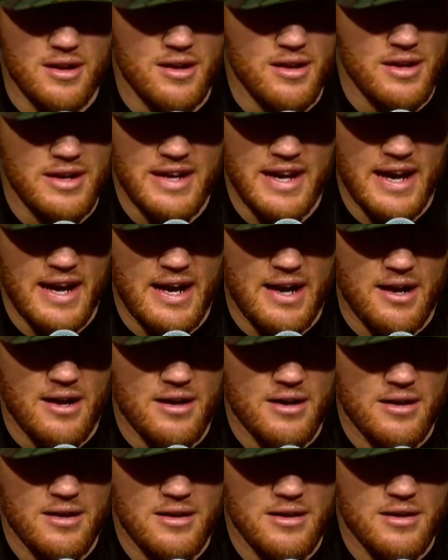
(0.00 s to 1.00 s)
yeah,
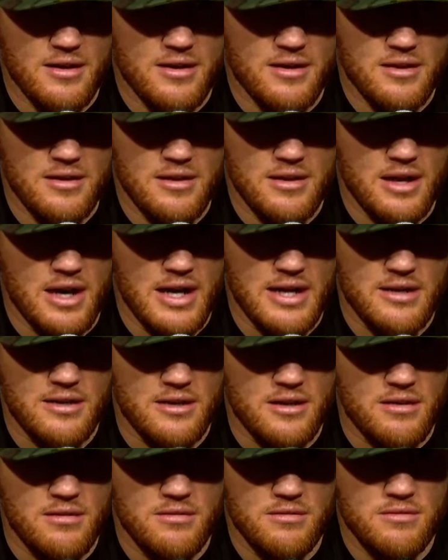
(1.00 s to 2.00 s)
I don't
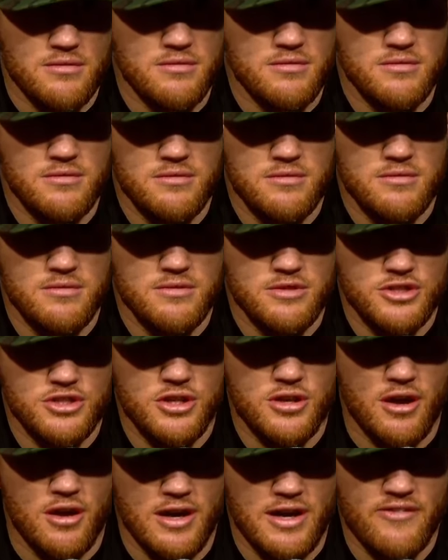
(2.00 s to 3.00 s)
know.
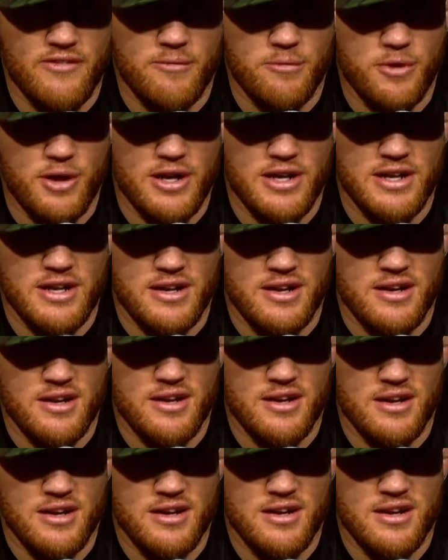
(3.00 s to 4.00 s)
Sure, I'll give him credit.
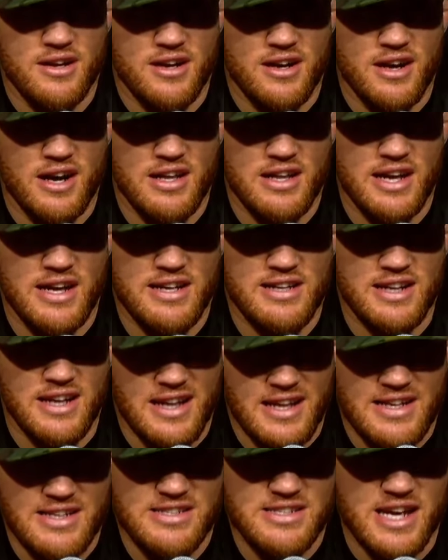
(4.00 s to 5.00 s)
I like it. I
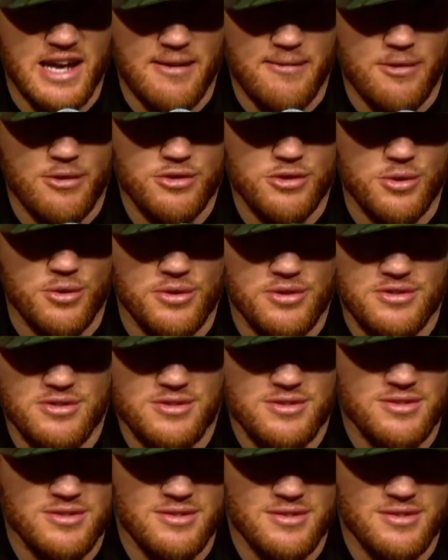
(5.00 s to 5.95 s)
like his camo shorts.